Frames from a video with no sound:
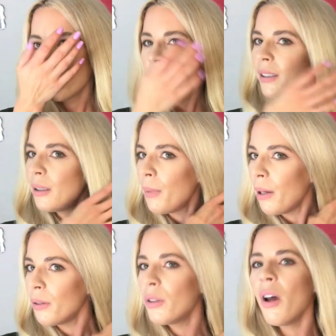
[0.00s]
It
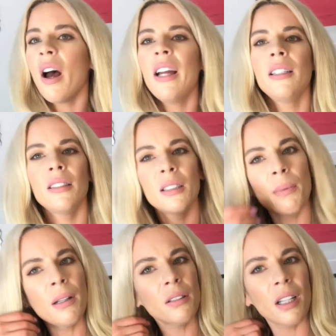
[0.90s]
smells nice, it
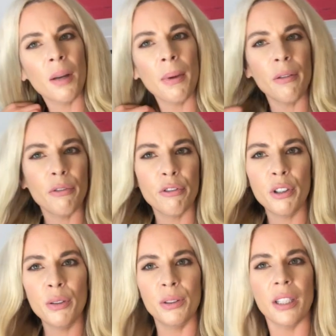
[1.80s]
smells like a bit
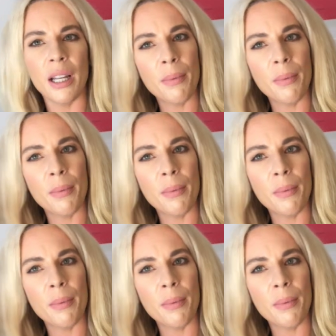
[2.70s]
fruity,